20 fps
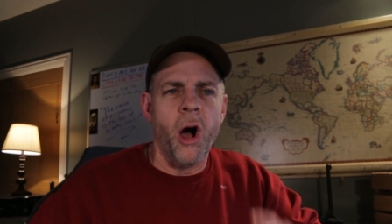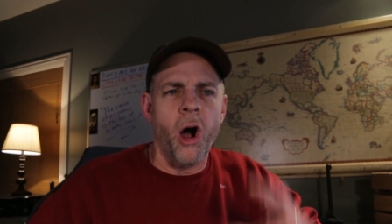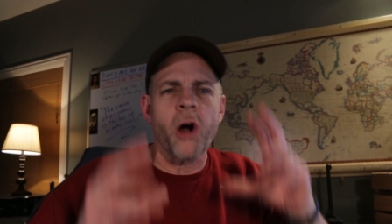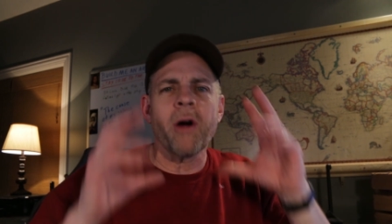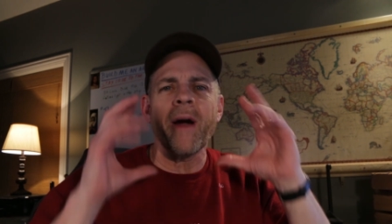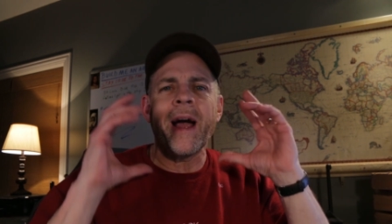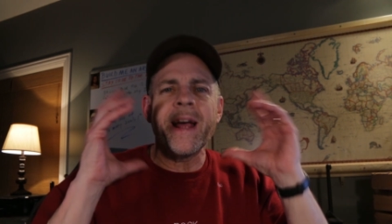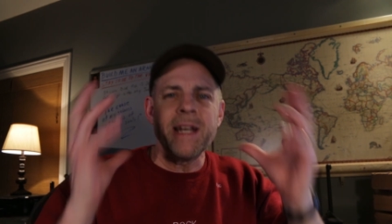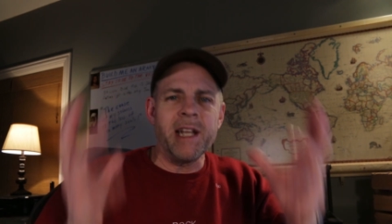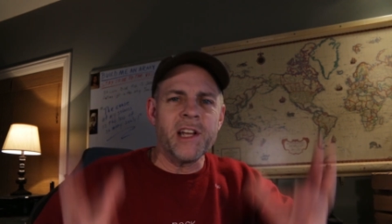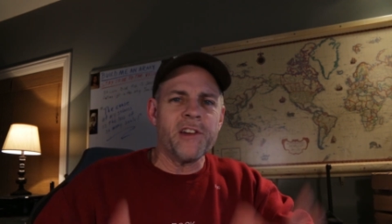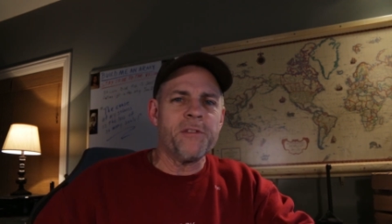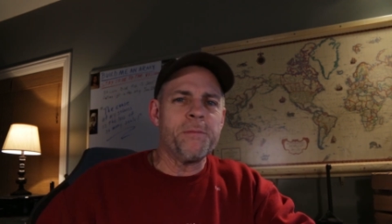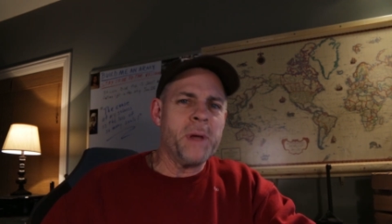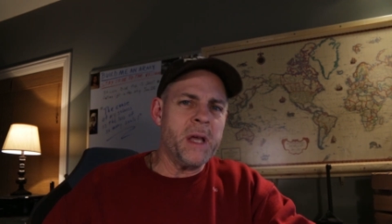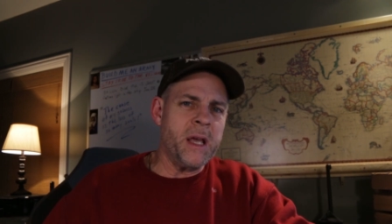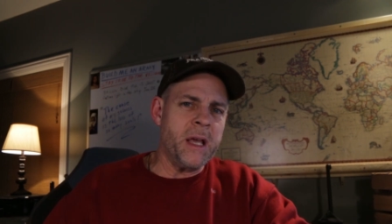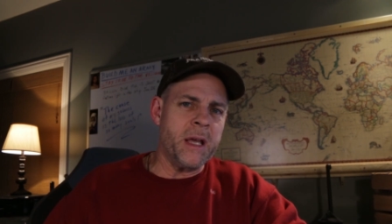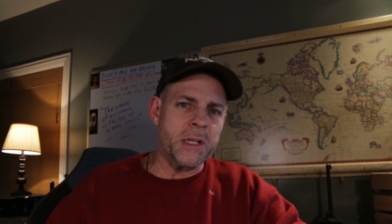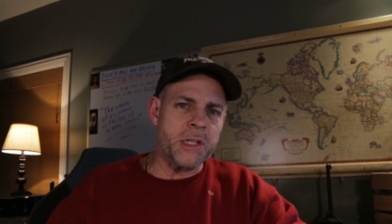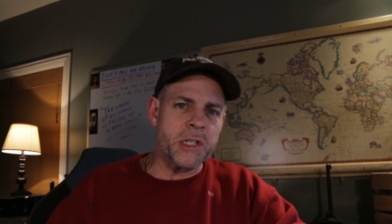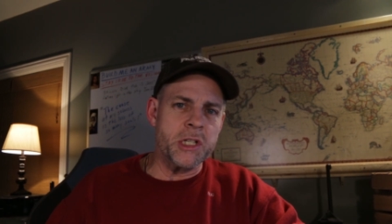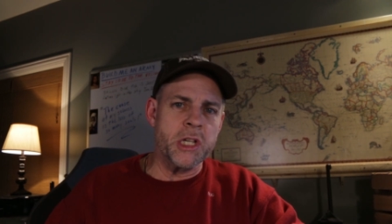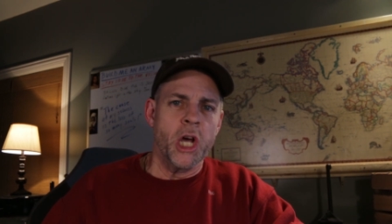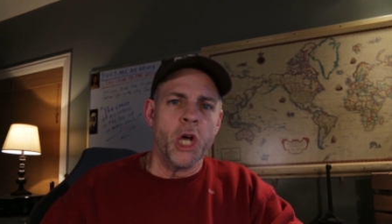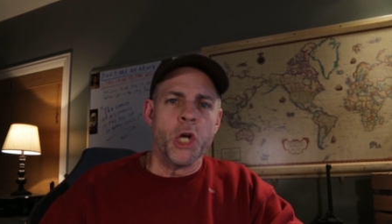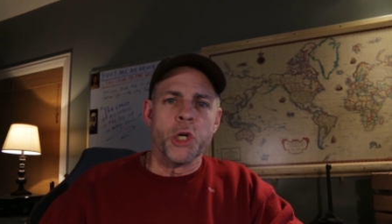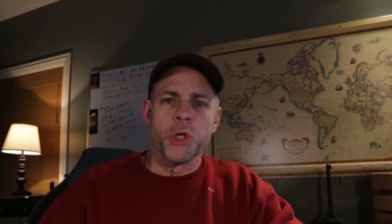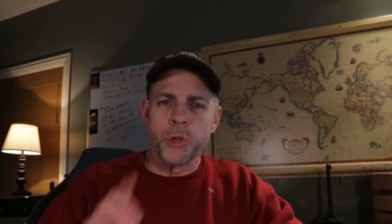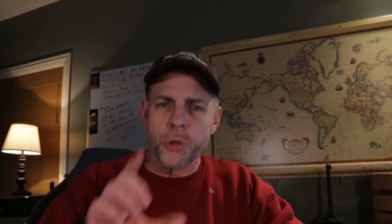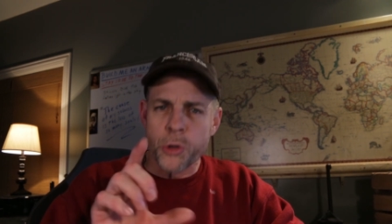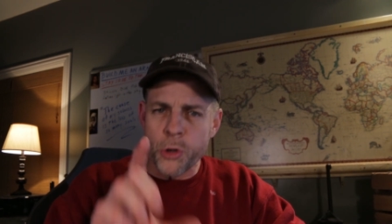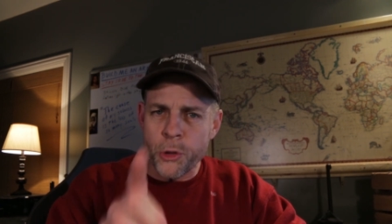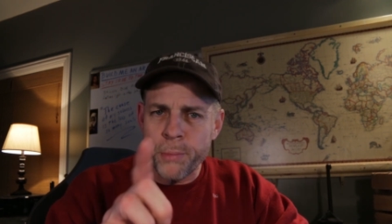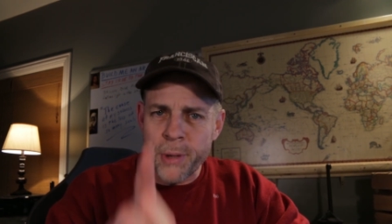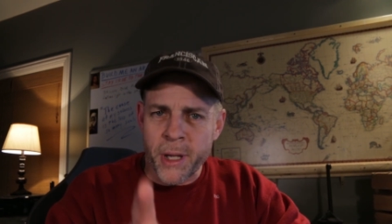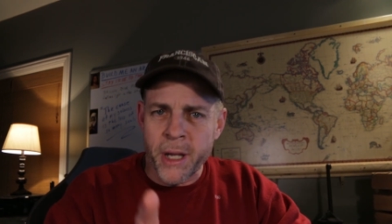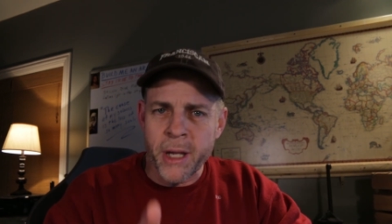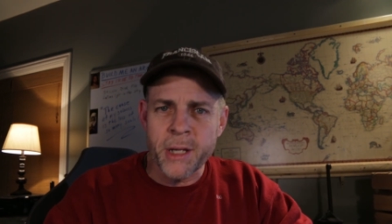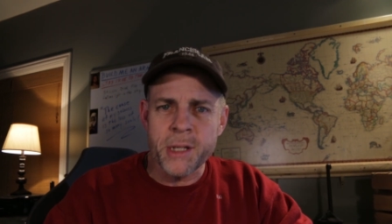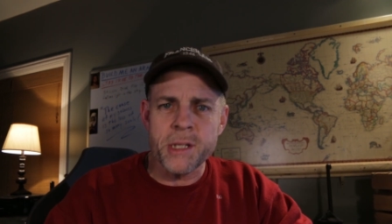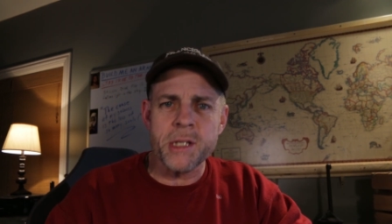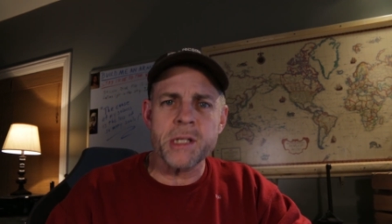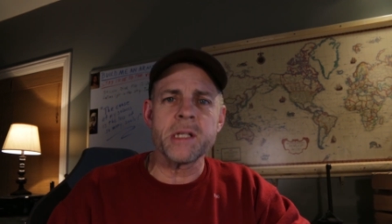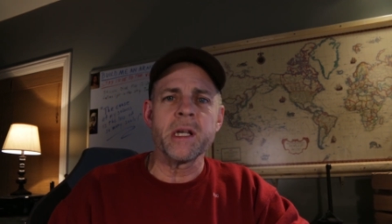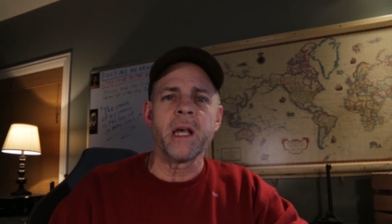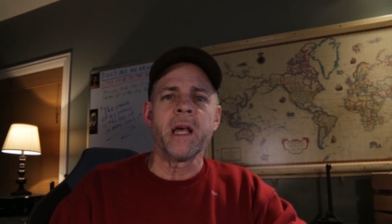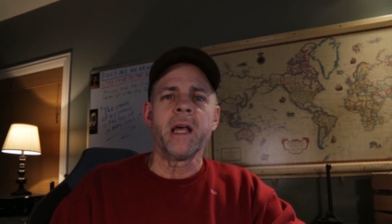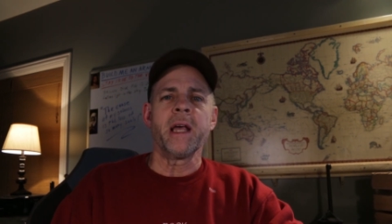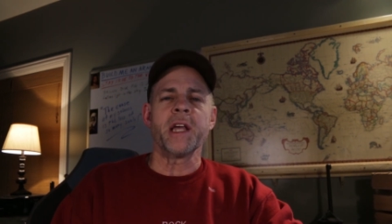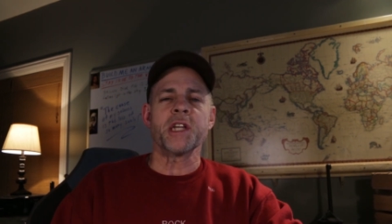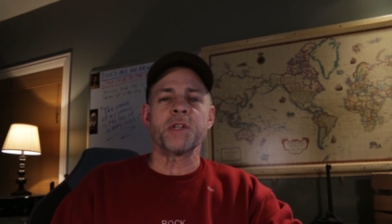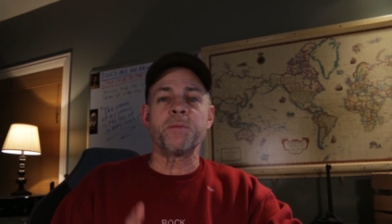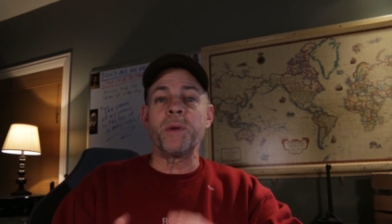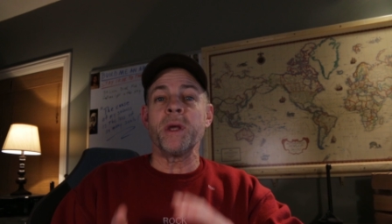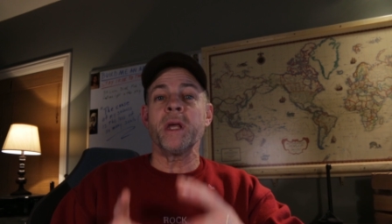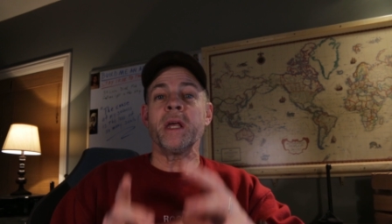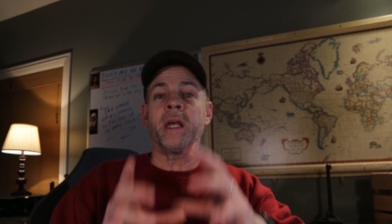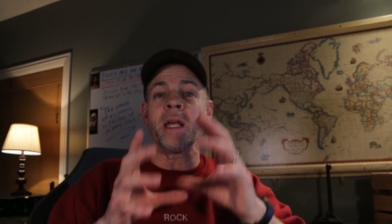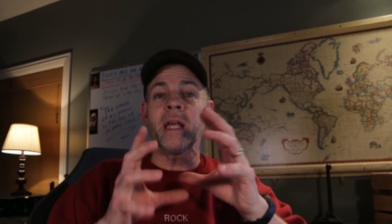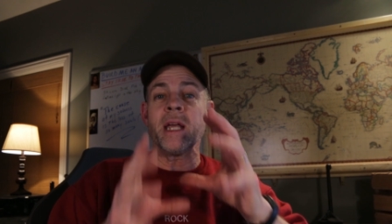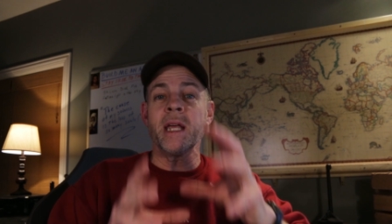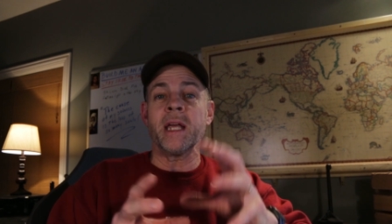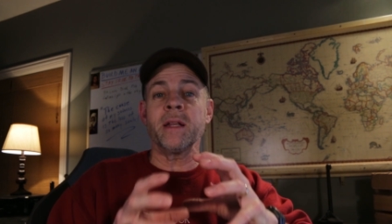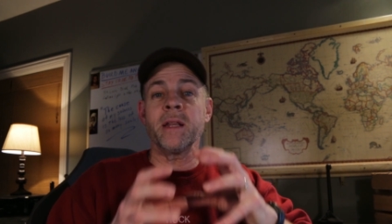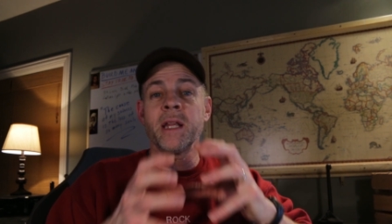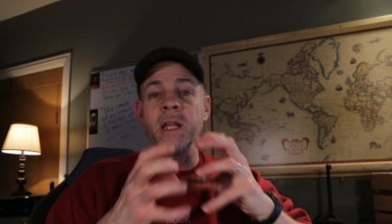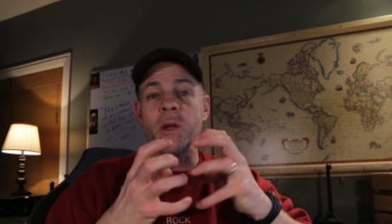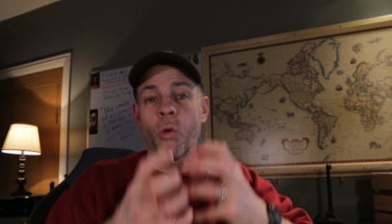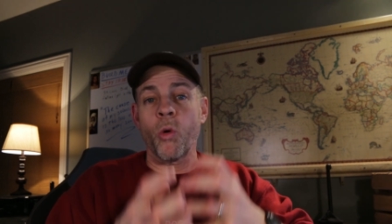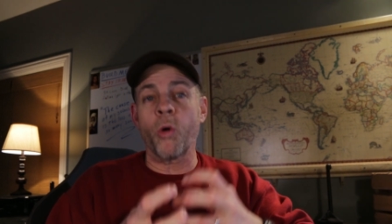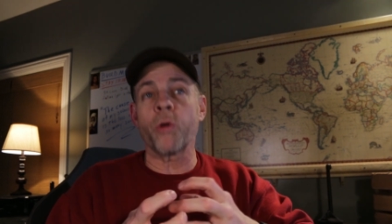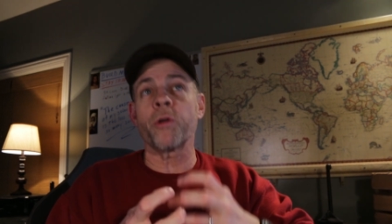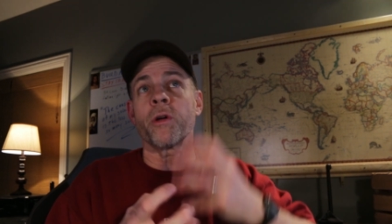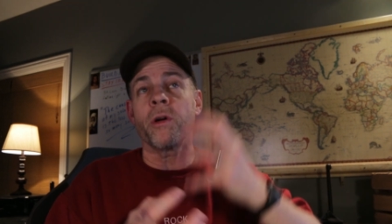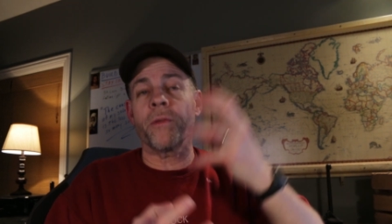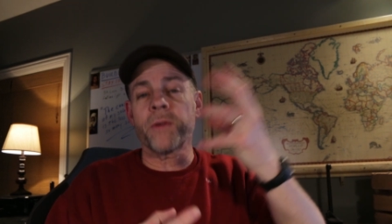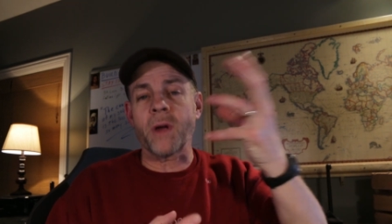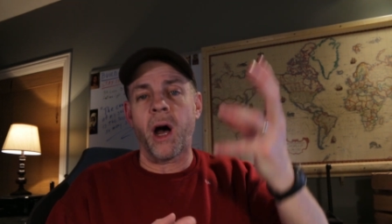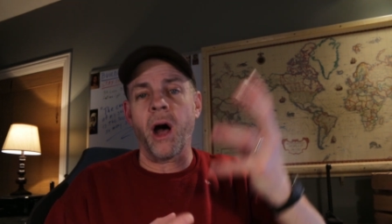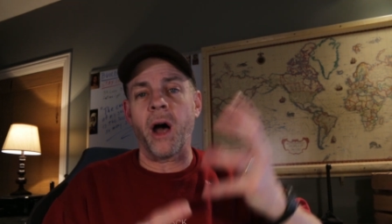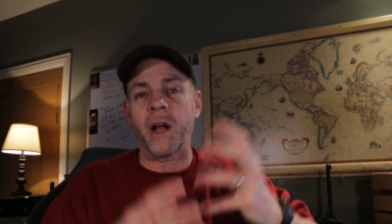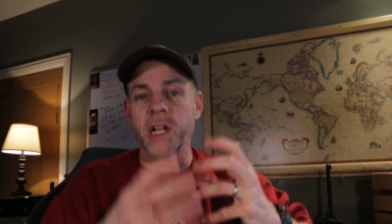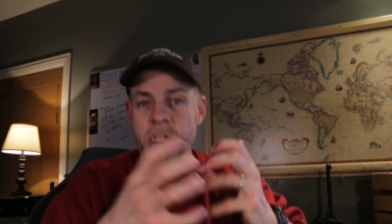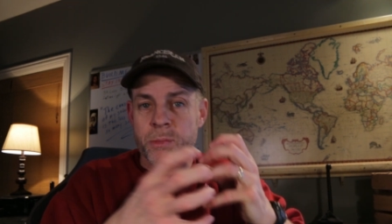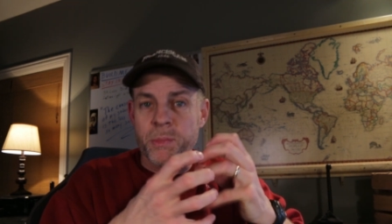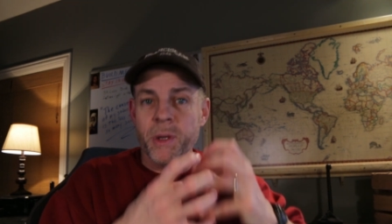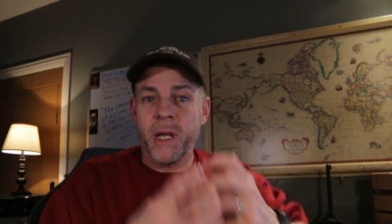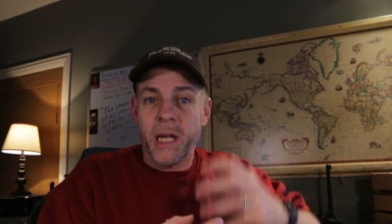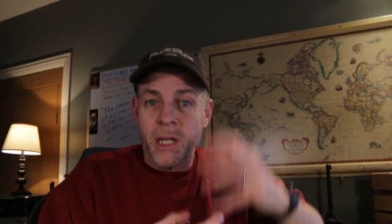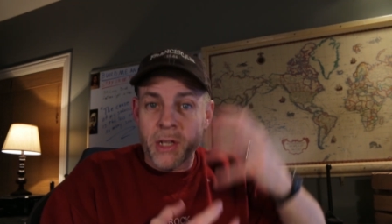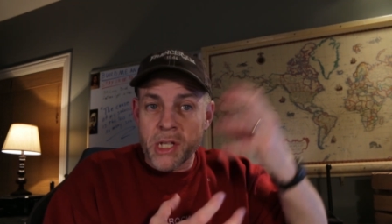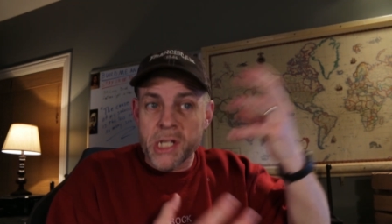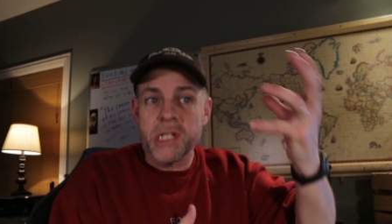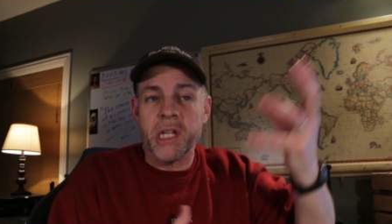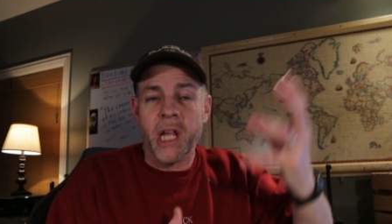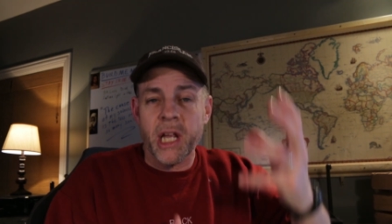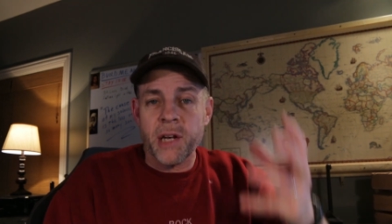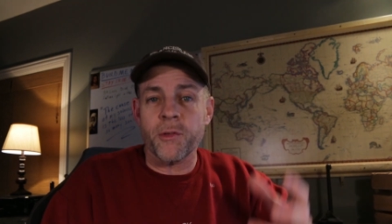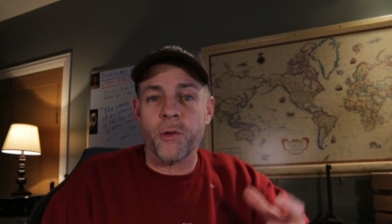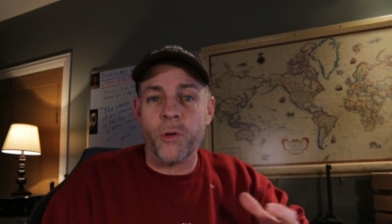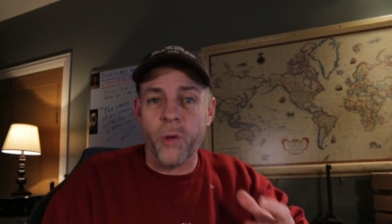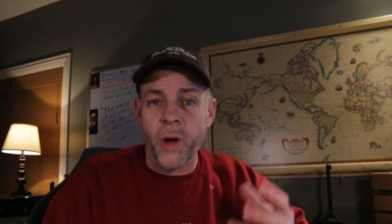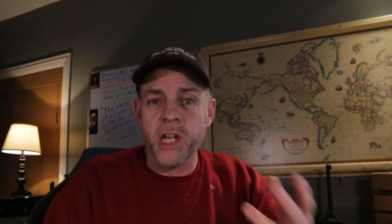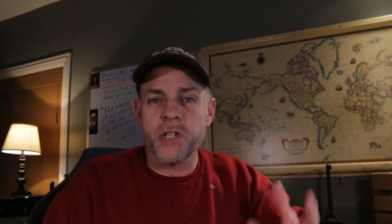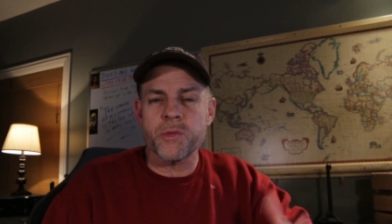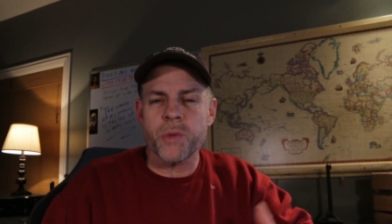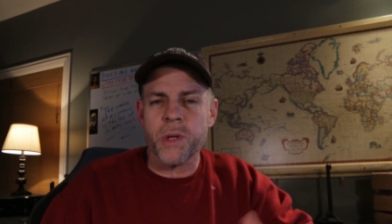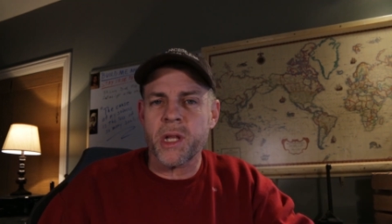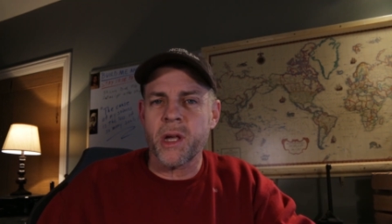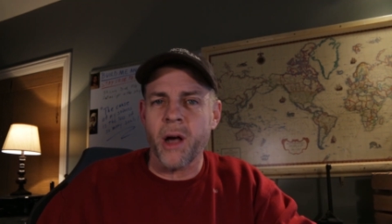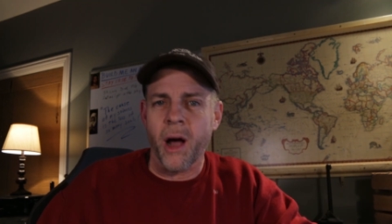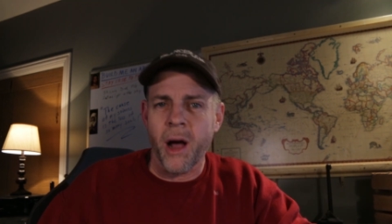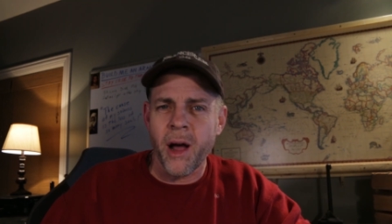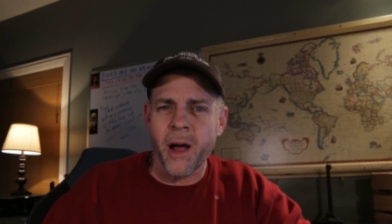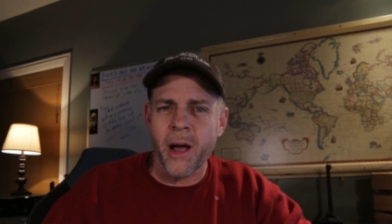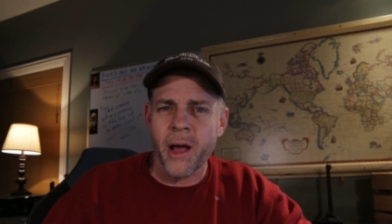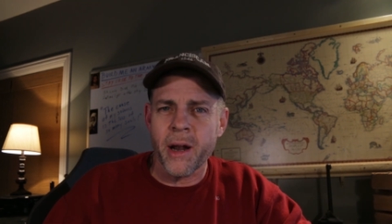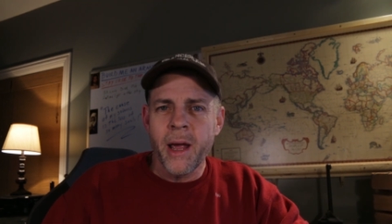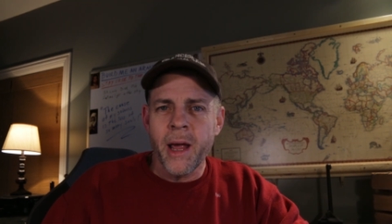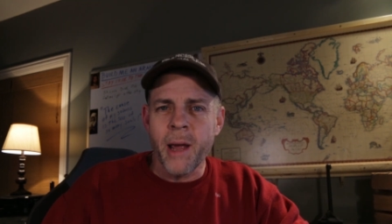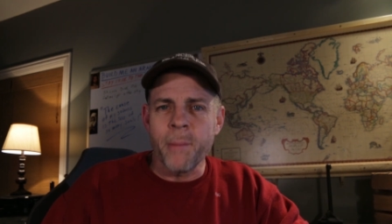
our idea of peace. True peace is being in the order of God, is being in the state of grace with God.